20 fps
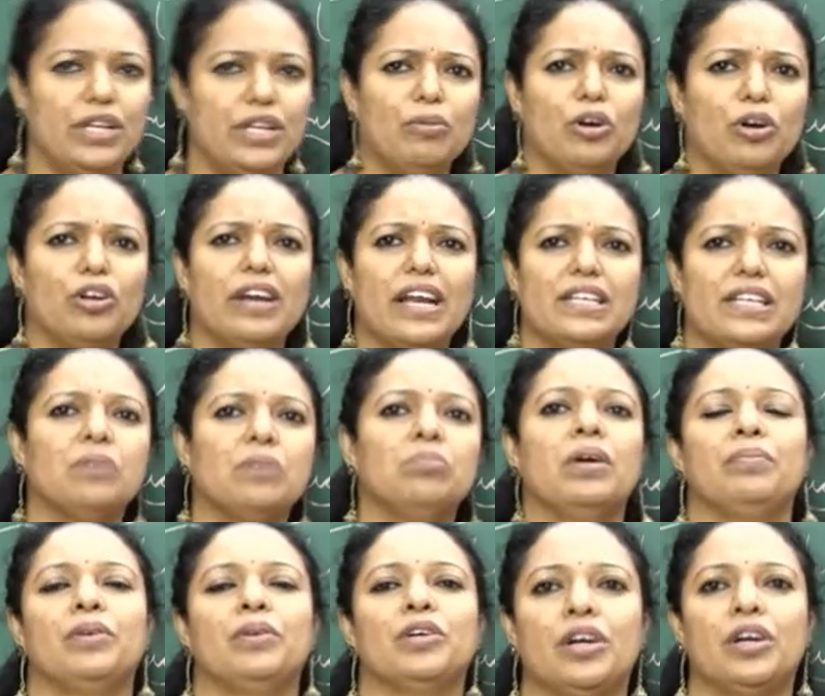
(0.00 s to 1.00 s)
Democratic
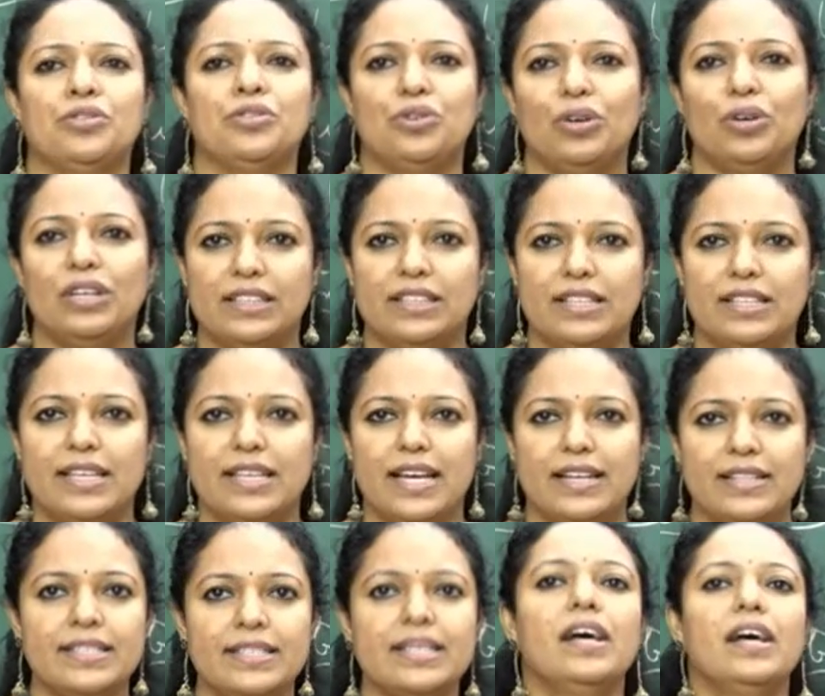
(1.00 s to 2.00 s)
member control in the
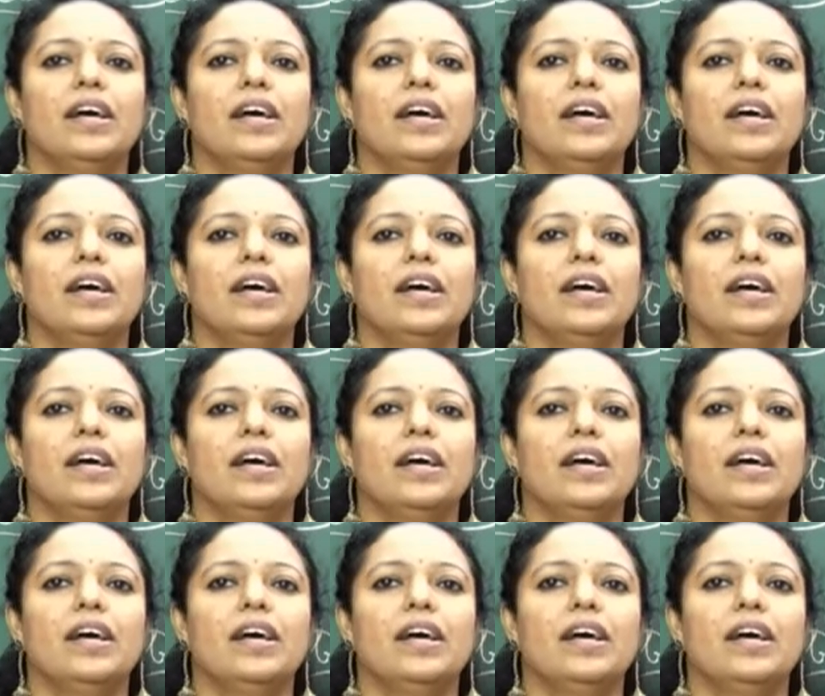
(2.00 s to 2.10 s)
sense